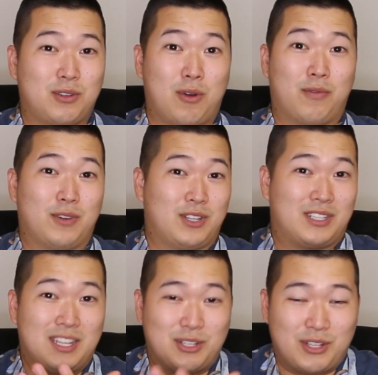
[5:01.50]
go for
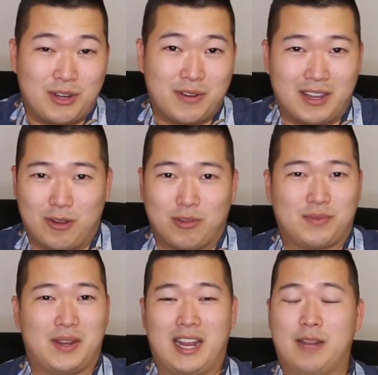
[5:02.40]
just engineering, it goes
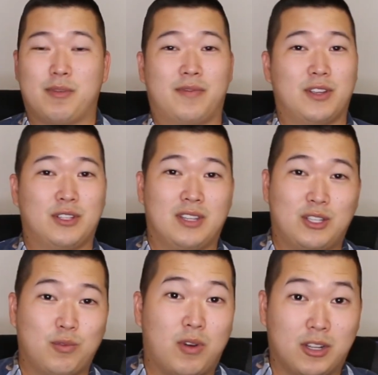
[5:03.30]
for any profession
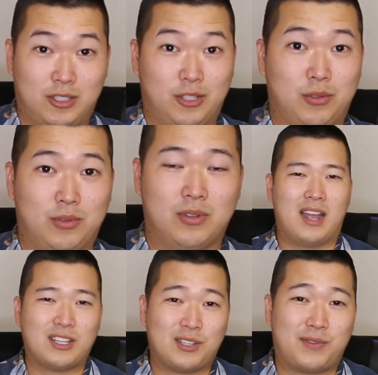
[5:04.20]
that you want to do.
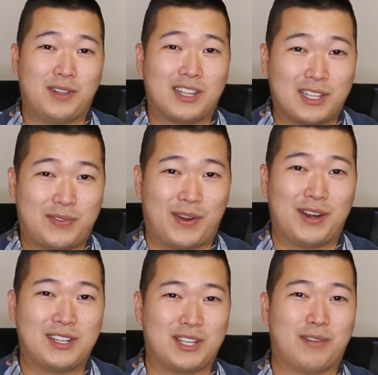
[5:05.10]
I just feel like it's
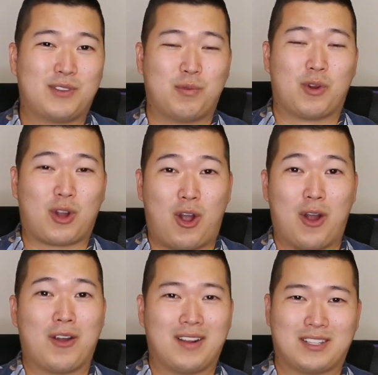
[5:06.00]
very tough to work
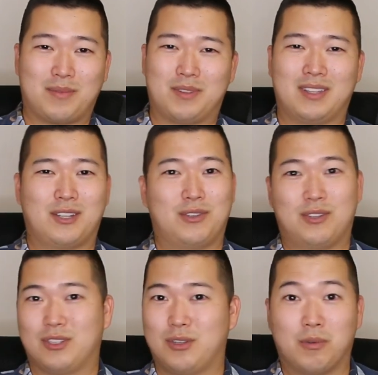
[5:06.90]
hard at something that you
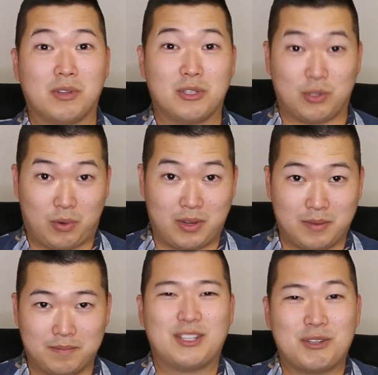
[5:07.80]
just don't enjoy.
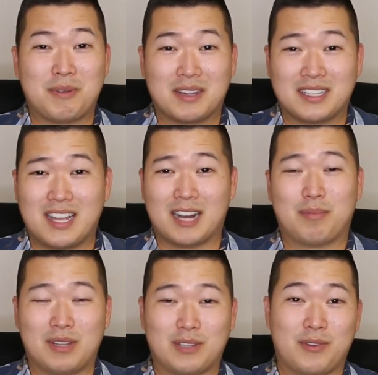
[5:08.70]
Engineering is not a
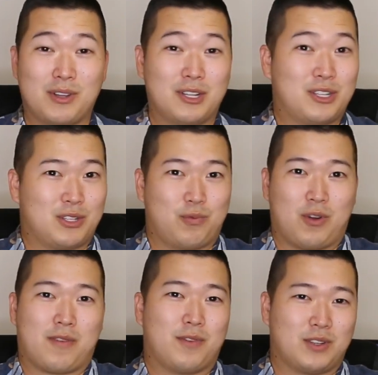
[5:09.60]
place for you to just
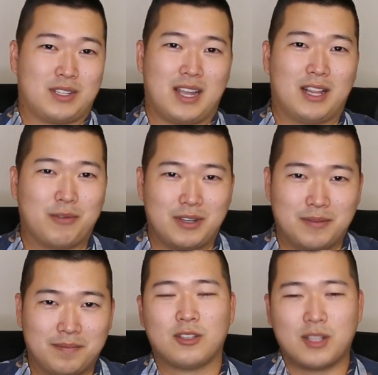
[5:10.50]
work for a salary.
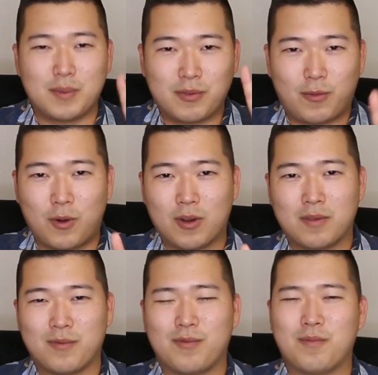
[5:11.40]
So number
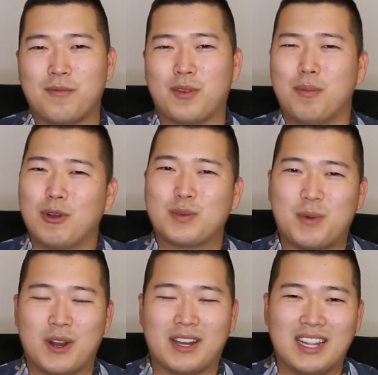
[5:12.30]
4, for the most
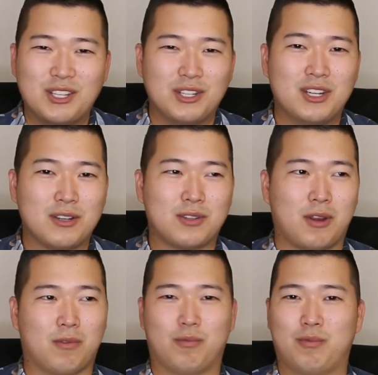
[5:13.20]
part, engineers
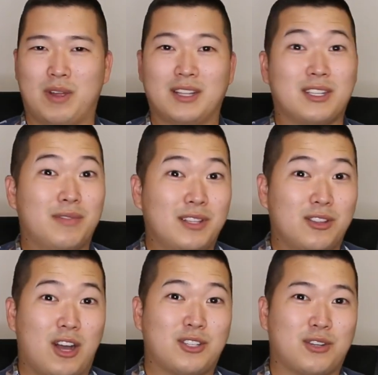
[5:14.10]
are relatively
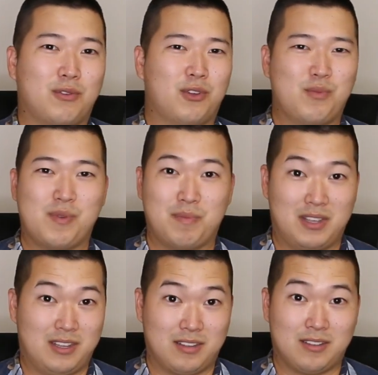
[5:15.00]
logical human
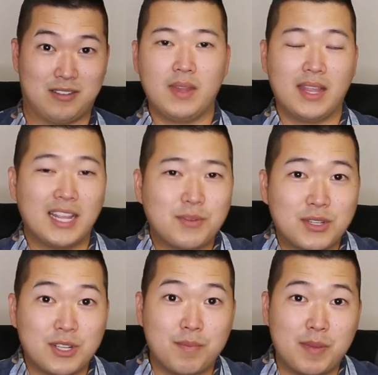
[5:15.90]
beings. And that's why
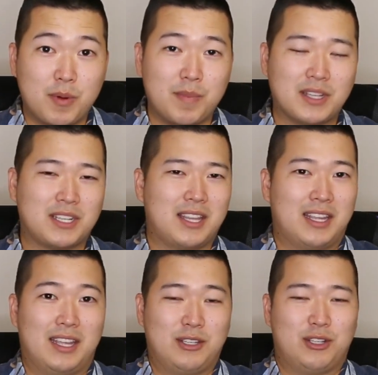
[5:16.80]
some people may say
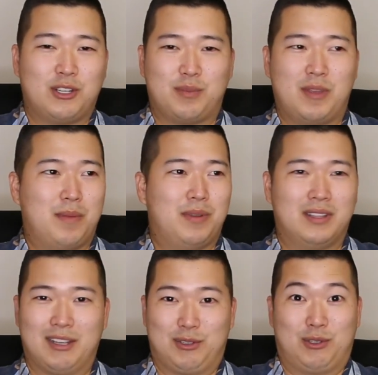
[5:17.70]
that engineers may be
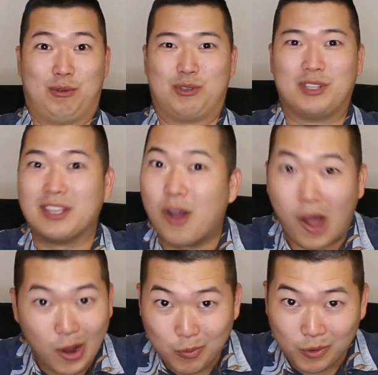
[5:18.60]
like socially
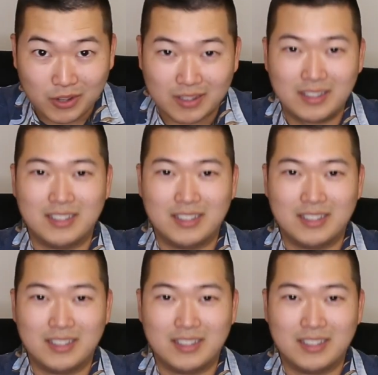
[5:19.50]
awkward,